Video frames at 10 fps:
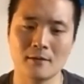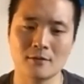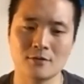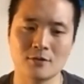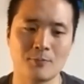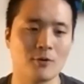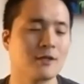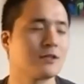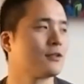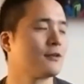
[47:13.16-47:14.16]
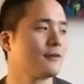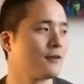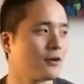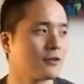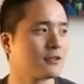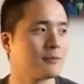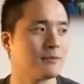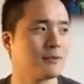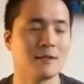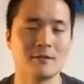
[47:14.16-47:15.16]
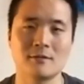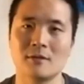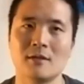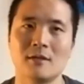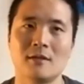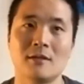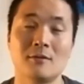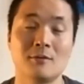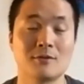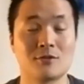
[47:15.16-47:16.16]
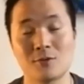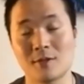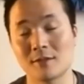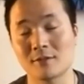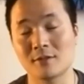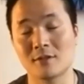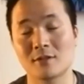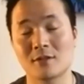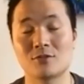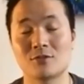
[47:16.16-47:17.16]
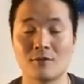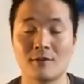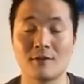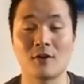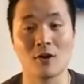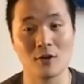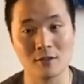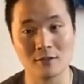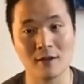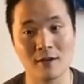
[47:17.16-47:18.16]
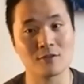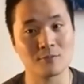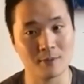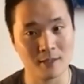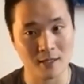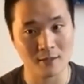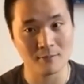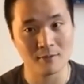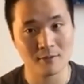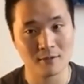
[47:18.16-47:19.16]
supporting conservative artists simply means, well, it's two things. Conservative artists have to speak up.